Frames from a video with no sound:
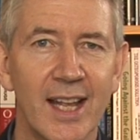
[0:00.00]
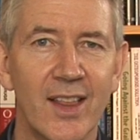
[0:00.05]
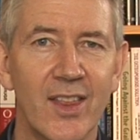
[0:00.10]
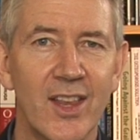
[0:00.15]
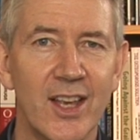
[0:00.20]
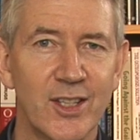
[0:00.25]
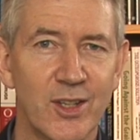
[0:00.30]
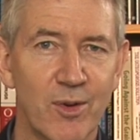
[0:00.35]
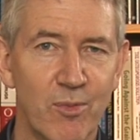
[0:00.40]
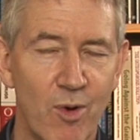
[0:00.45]

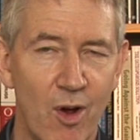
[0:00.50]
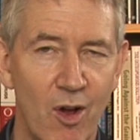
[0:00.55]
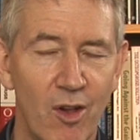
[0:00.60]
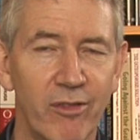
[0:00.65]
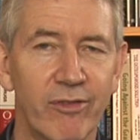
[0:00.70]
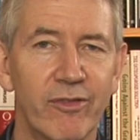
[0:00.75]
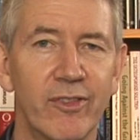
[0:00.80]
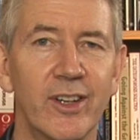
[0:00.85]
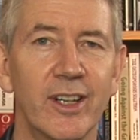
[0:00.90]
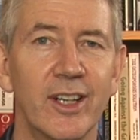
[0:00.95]
There's a
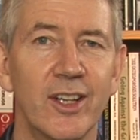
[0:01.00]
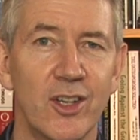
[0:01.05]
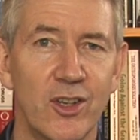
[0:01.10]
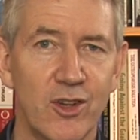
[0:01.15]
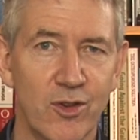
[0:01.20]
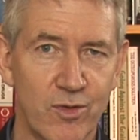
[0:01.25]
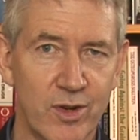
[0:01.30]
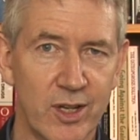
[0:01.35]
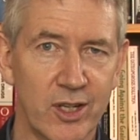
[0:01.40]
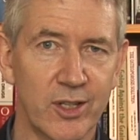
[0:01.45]
role for
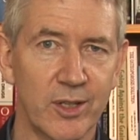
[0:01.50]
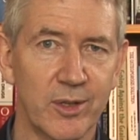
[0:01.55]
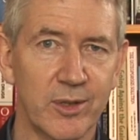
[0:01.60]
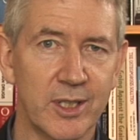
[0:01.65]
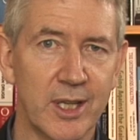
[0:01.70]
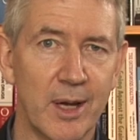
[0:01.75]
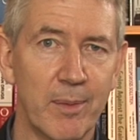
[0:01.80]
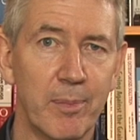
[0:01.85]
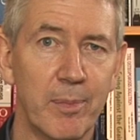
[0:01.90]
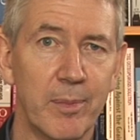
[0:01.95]
nutritional
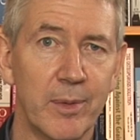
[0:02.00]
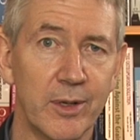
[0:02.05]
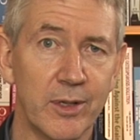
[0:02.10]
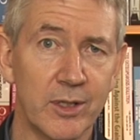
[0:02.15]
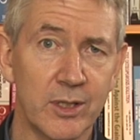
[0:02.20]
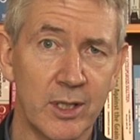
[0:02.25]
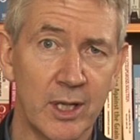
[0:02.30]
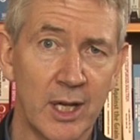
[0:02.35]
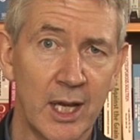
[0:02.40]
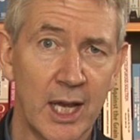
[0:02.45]

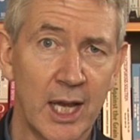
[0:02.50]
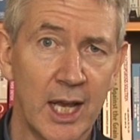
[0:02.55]
supplements,